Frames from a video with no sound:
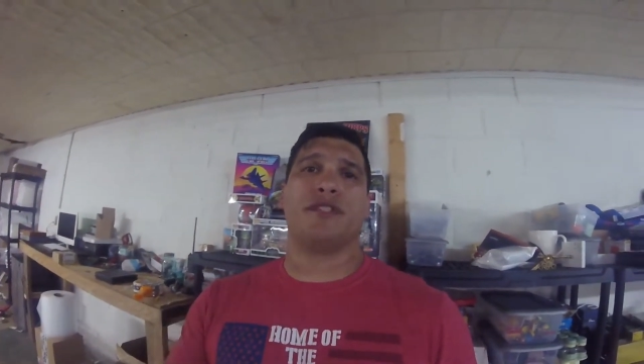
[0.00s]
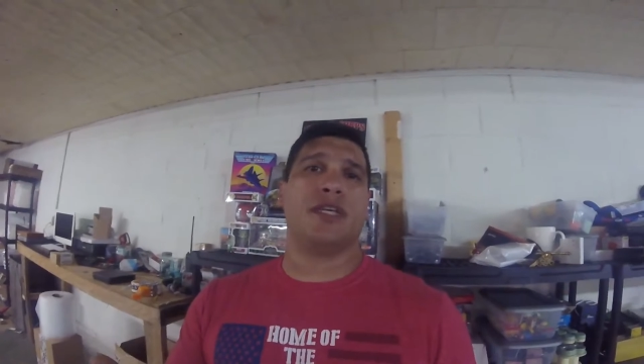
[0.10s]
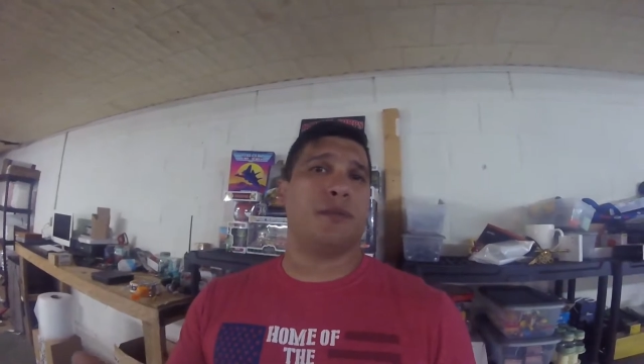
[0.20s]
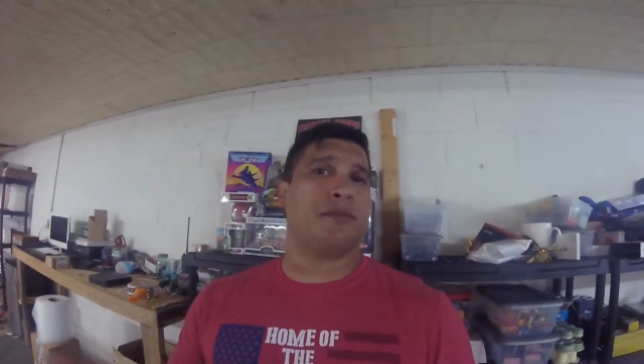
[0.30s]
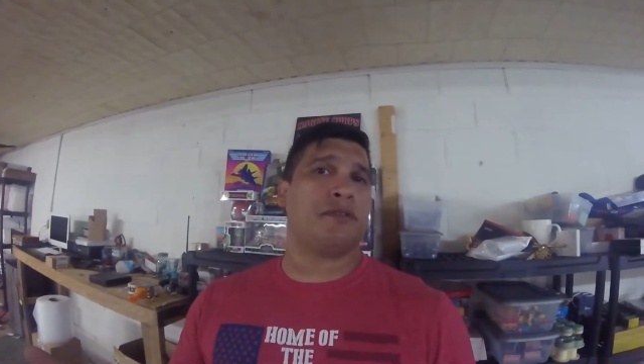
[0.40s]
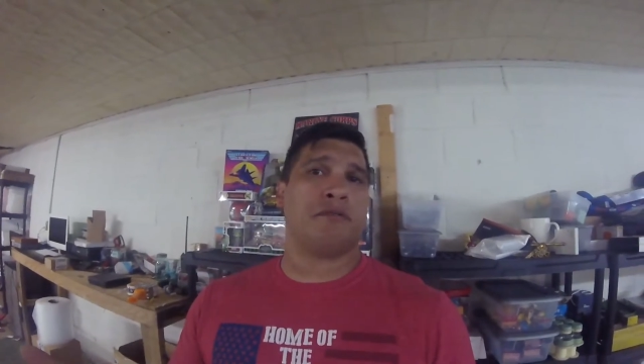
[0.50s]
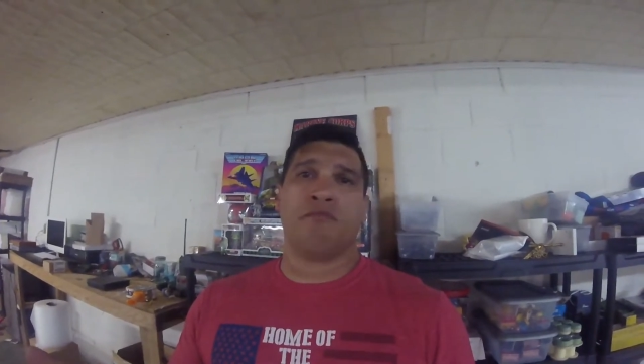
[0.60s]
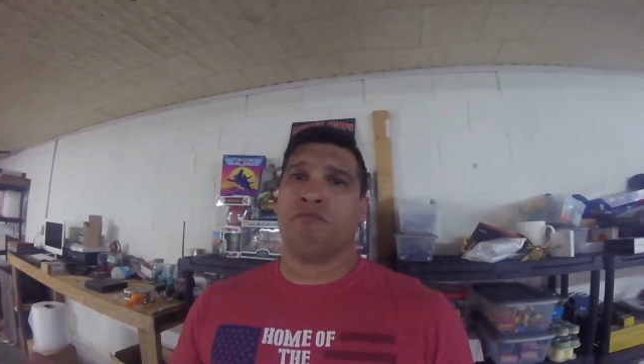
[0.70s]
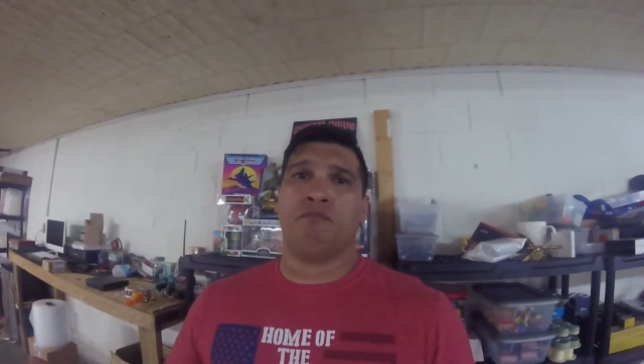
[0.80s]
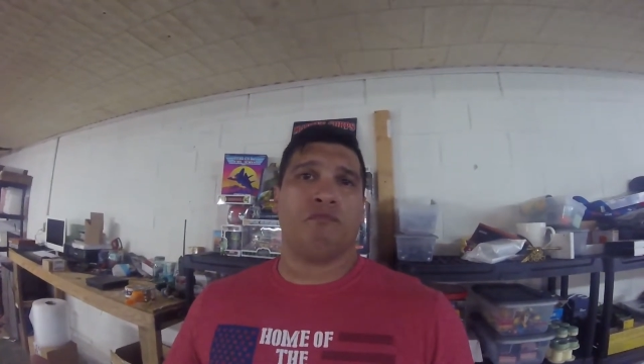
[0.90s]
of tips,
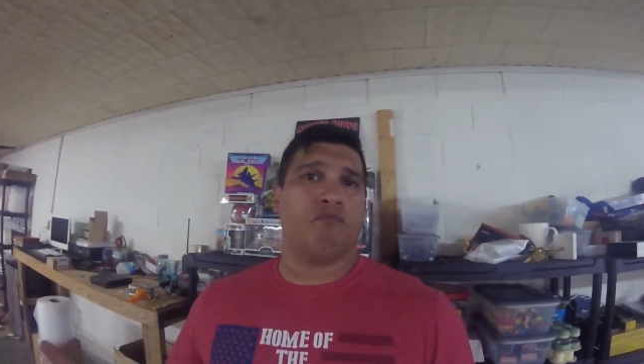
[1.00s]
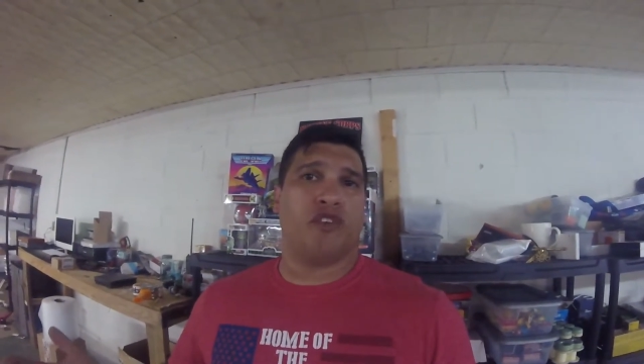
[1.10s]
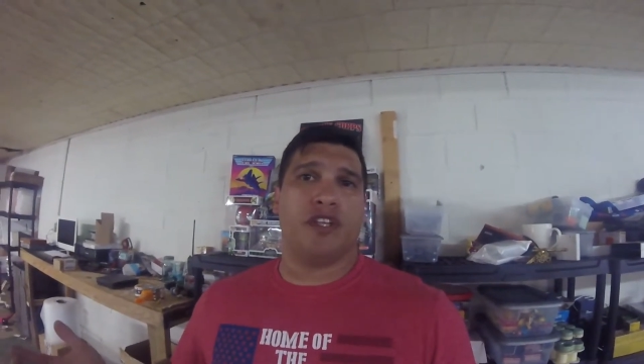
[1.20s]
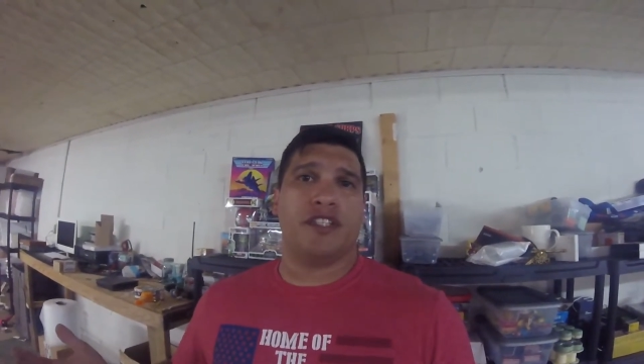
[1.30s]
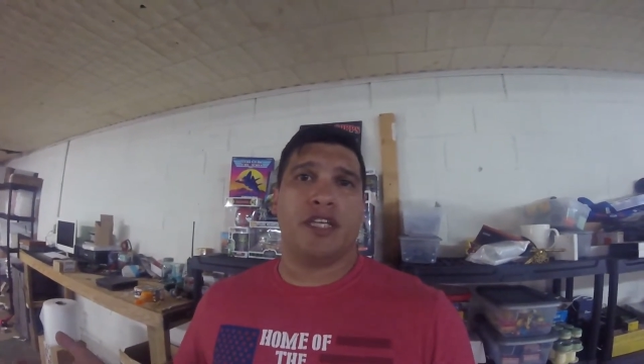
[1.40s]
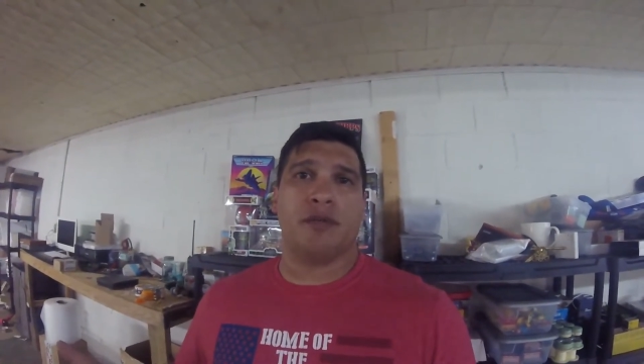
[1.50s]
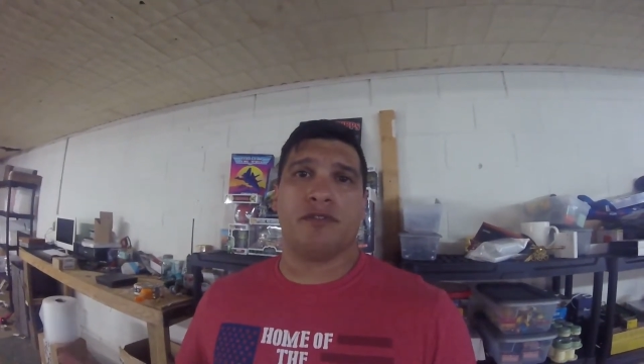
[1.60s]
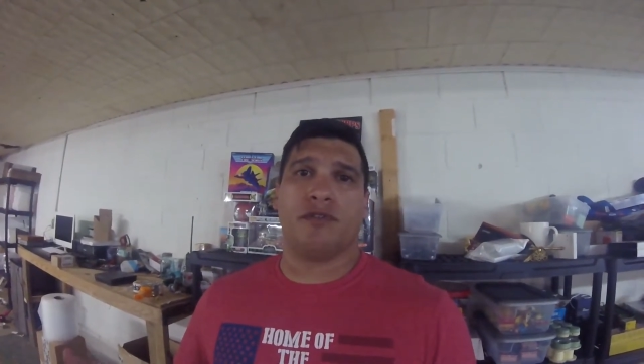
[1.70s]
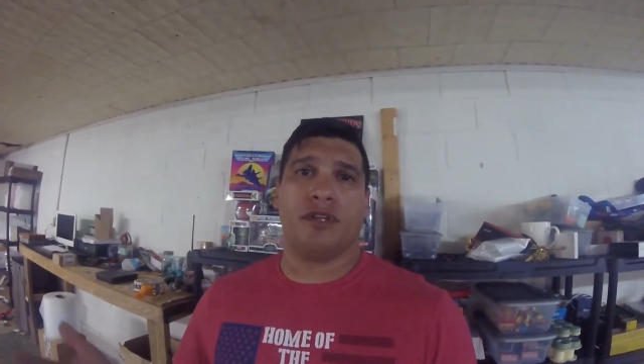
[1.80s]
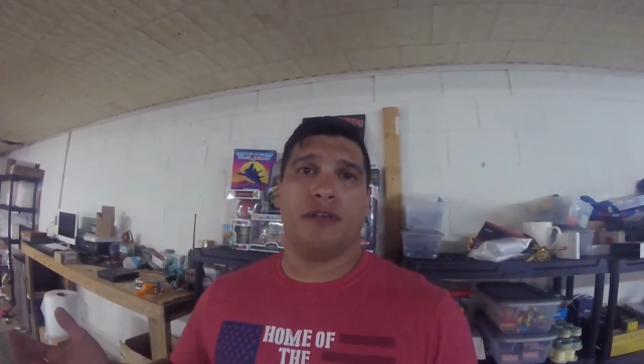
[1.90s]

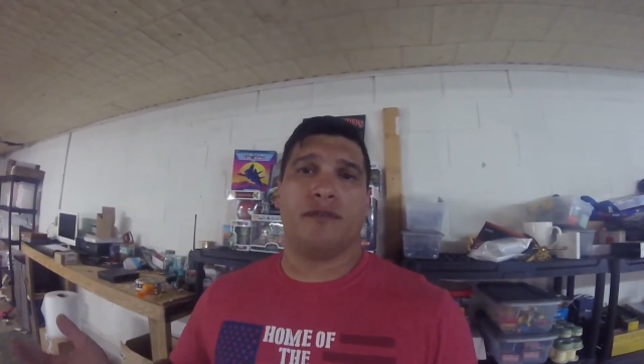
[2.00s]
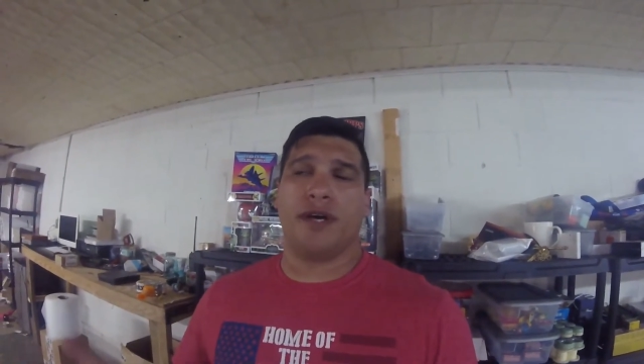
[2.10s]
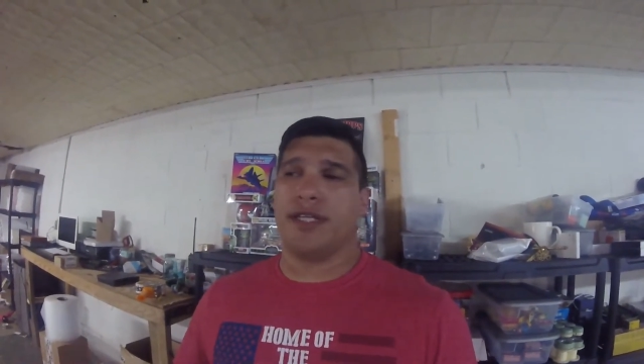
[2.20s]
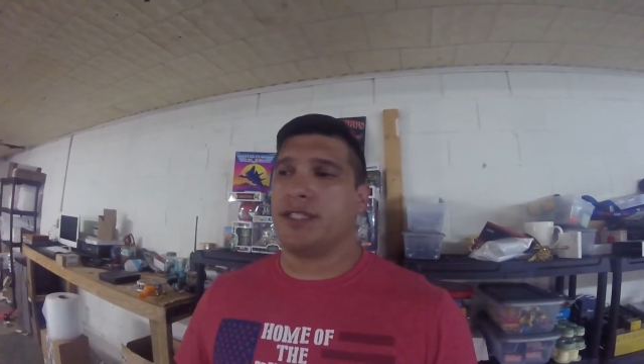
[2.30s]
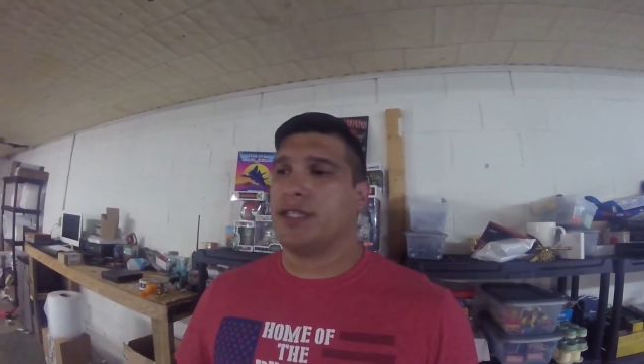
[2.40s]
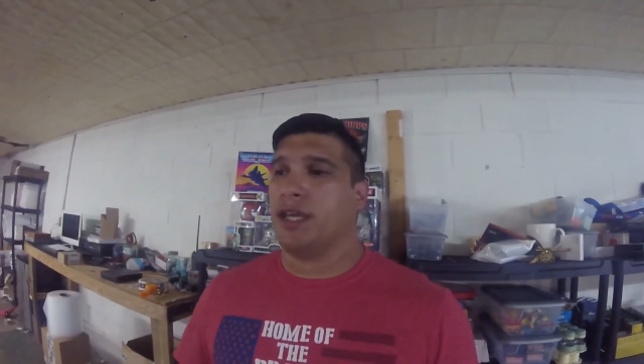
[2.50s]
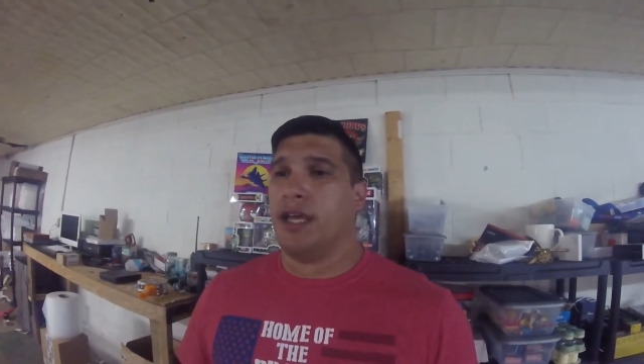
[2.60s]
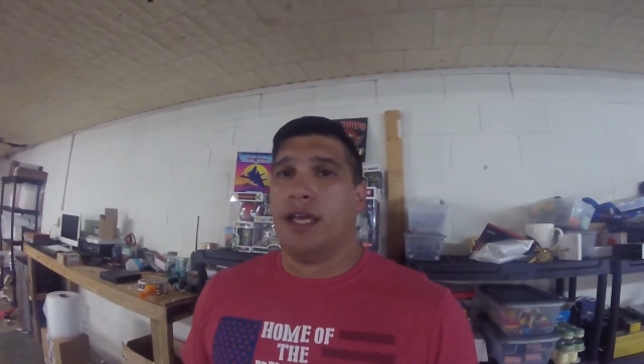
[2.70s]
friendly advice.